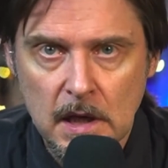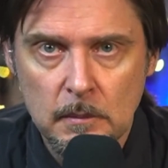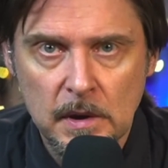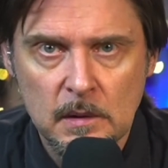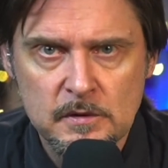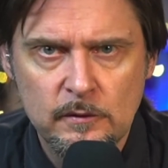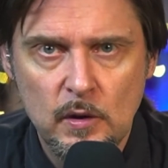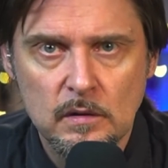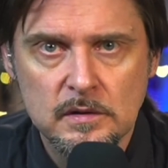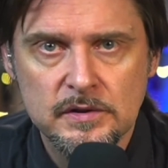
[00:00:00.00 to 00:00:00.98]
And it becomes
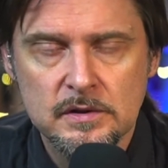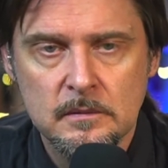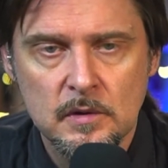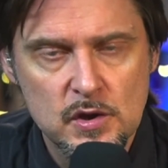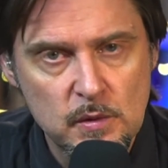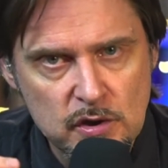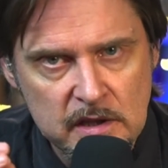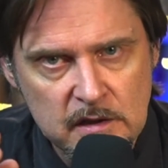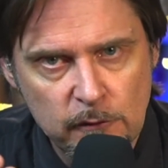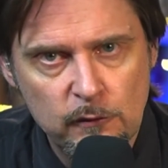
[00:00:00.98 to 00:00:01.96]
false, because we're trying
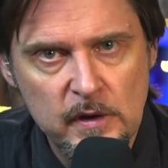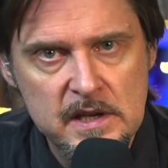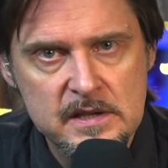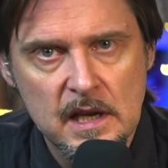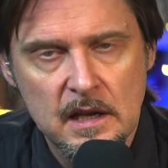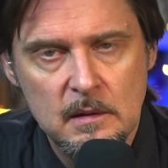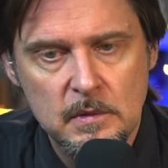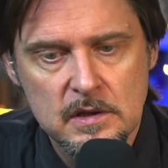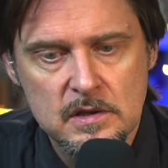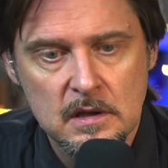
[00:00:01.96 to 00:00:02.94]
to freeze that
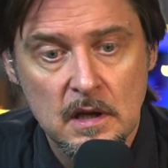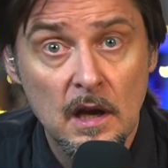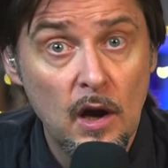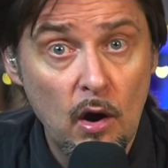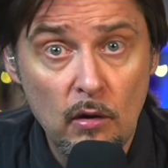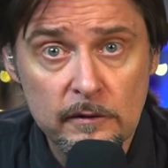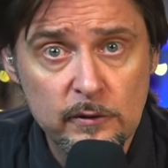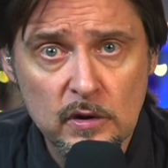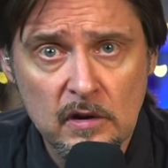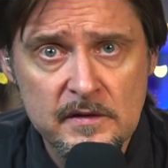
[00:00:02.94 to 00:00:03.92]
image. All the
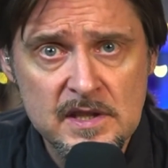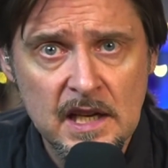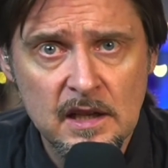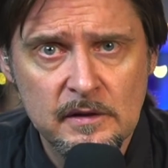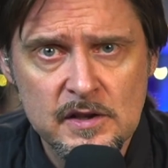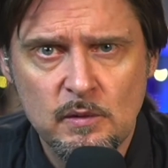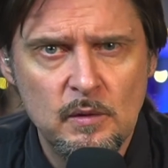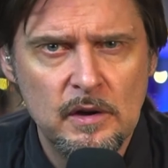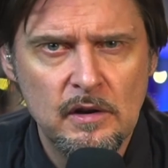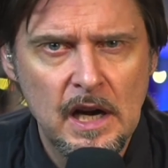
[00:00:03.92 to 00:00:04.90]
photographs taken of us when
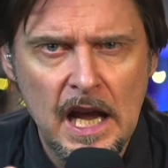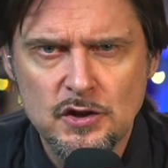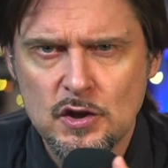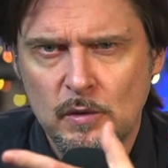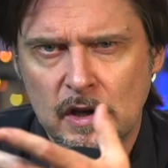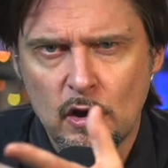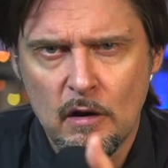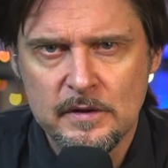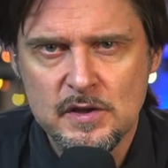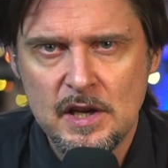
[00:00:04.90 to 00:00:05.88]
we were in action, we're in
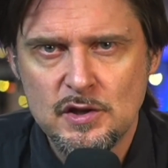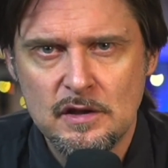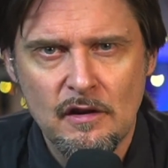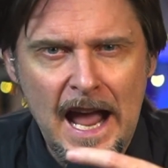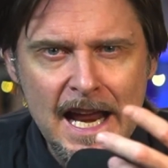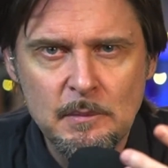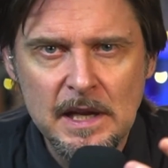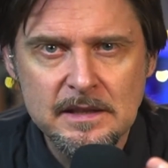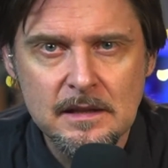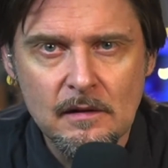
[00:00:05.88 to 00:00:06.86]
conversation, they're
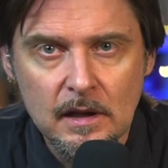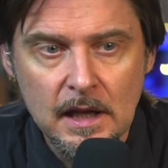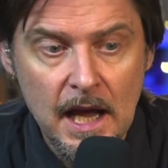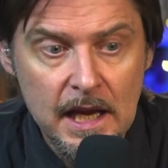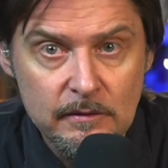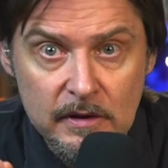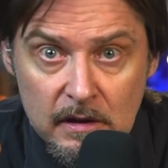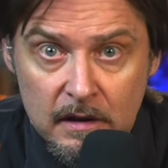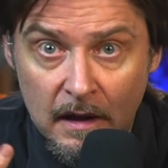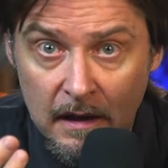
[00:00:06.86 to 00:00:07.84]
animated, they're alive,
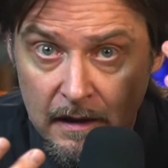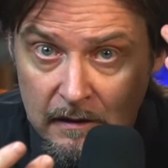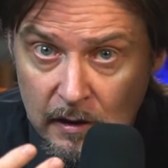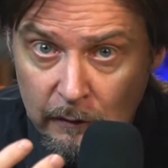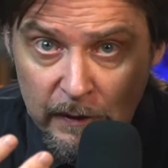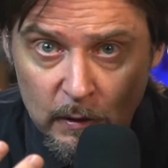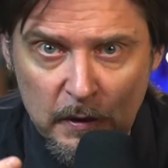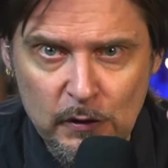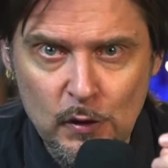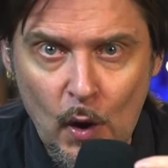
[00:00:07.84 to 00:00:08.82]
they're filled with
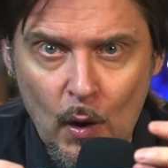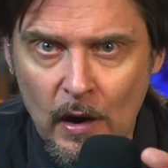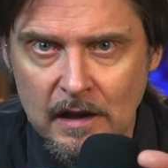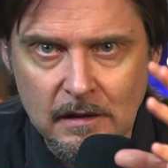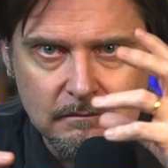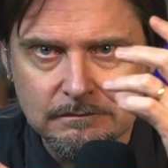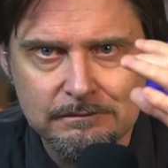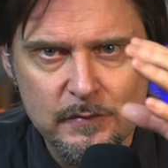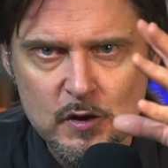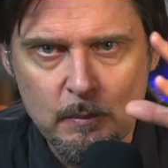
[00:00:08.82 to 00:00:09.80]
thought and
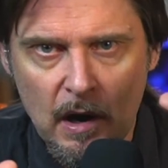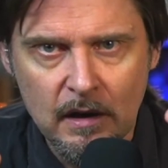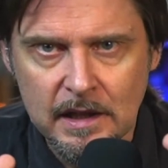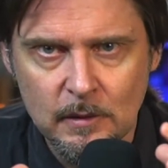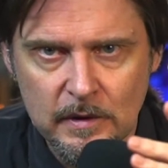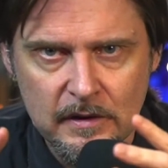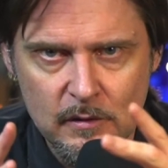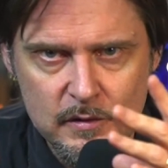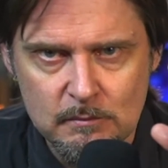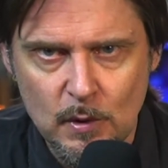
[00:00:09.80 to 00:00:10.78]
sparkling with
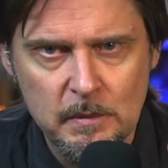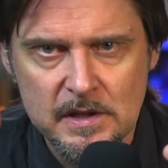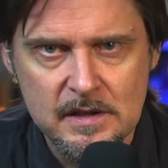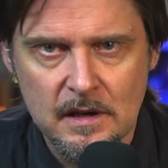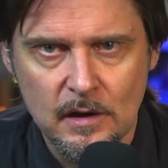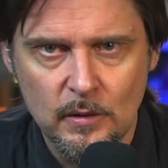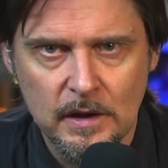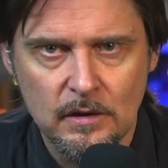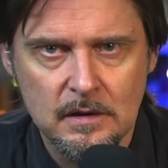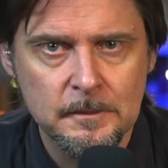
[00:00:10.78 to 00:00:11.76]
those moments that are going
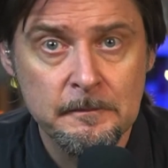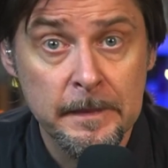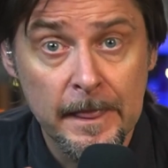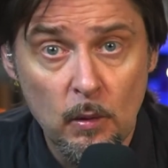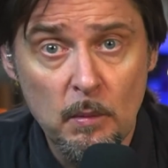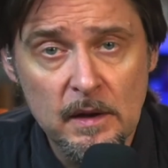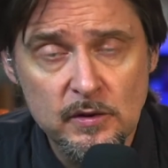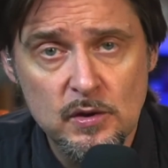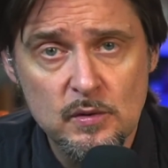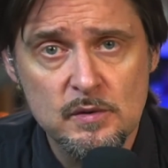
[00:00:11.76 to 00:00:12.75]
on. What we have
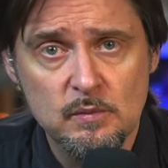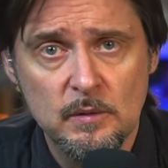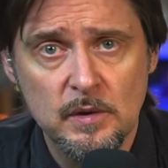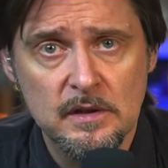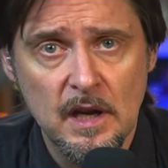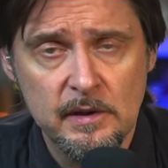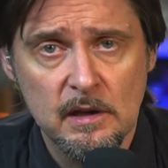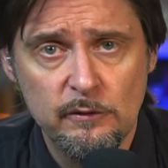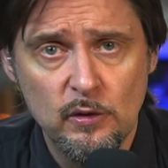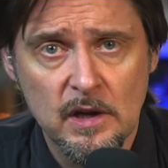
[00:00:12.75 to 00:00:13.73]
to do is, when we're having a
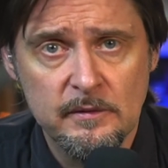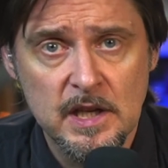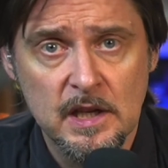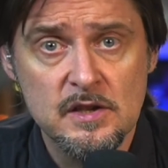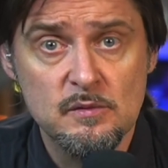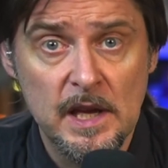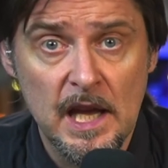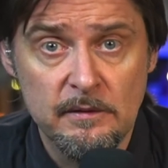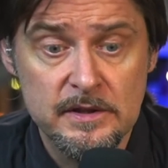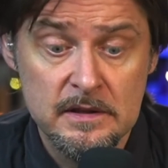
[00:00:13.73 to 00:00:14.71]
photograph taken, is we
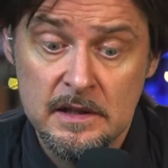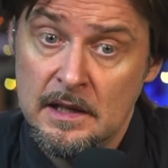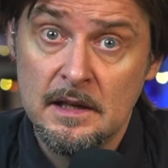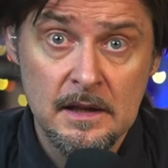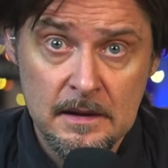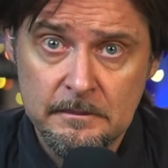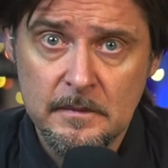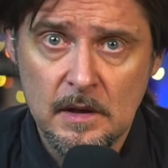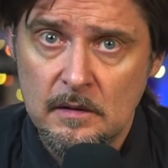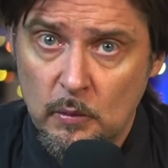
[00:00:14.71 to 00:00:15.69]

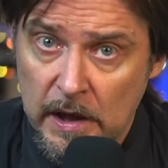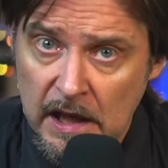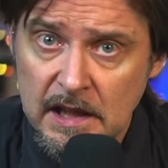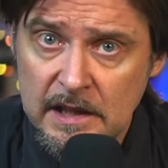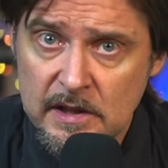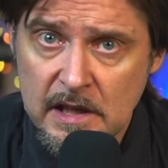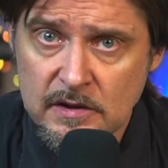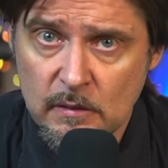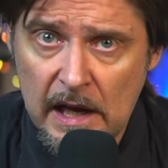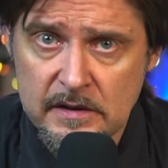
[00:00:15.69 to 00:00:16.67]
can't leave it down
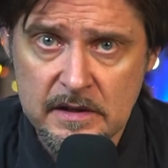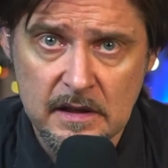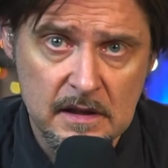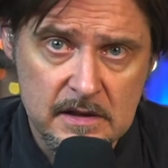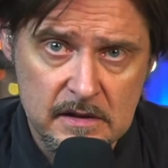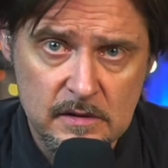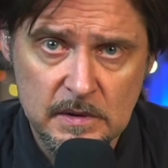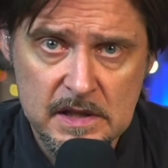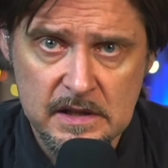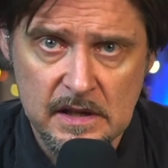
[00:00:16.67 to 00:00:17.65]
to accident, as
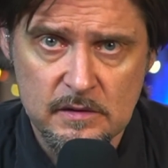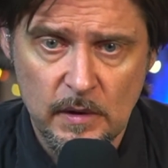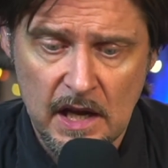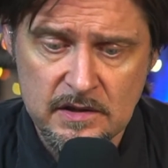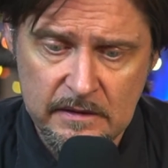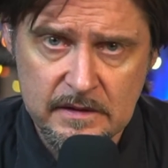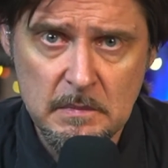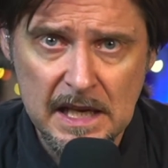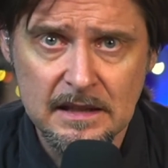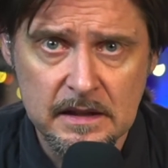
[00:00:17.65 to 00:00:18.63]
Assumpta says. We actually have to
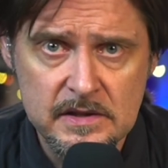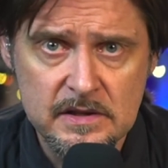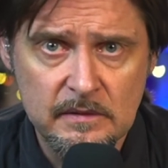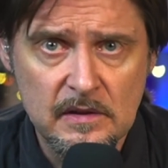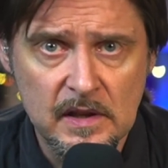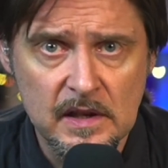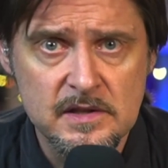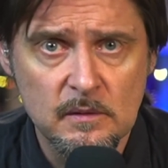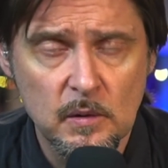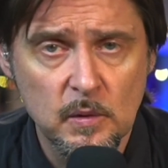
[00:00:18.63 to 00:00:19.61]
make a list of the things
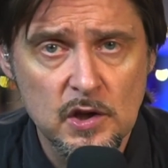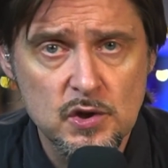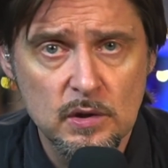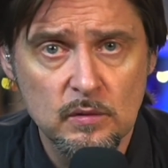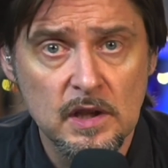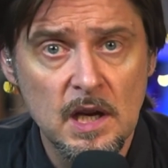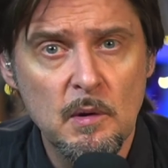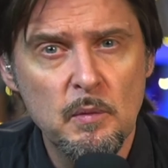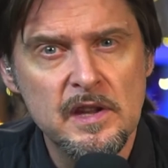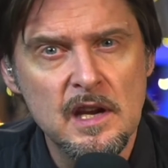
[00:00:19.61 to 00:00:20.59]
that we want to show and come up
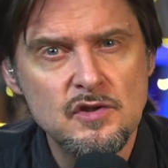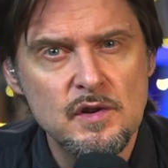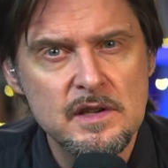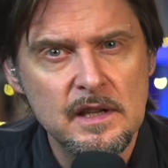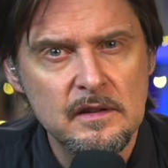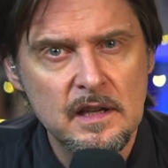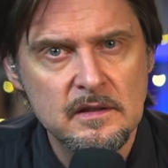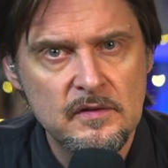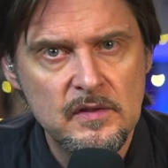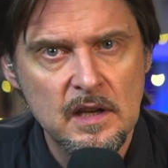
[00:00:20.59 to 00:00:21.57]
with an interesting thing
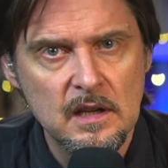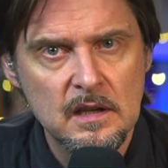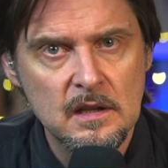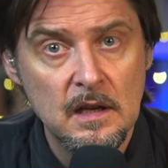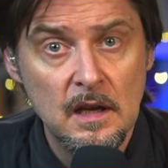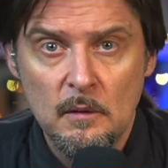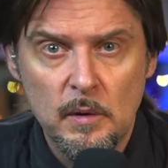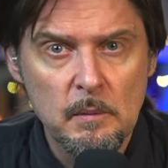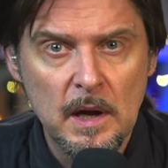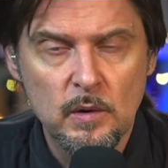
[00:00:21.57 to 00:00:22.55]
to think. We
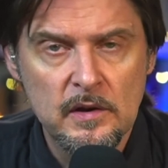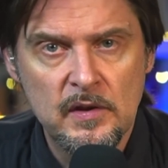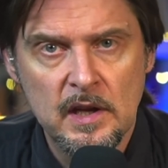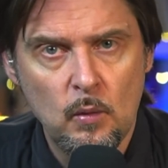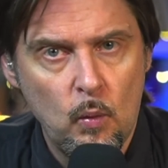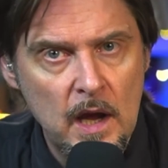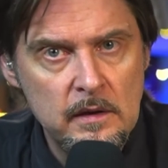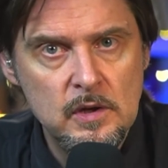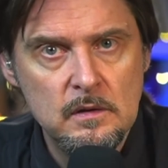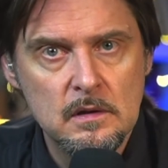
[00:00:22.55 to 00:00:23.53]
might want to think, why
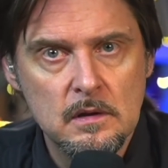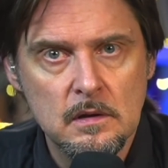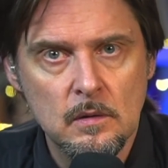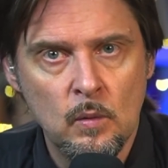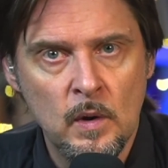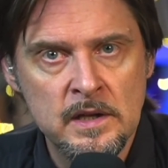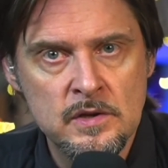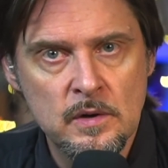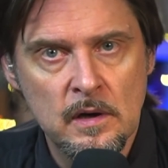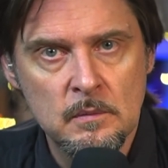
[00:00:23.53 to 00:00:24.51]
did
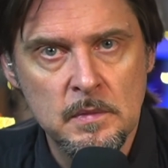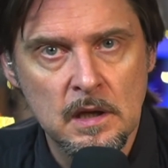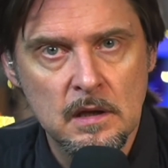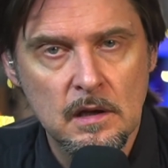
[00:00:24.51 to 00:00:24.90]
you hurt me?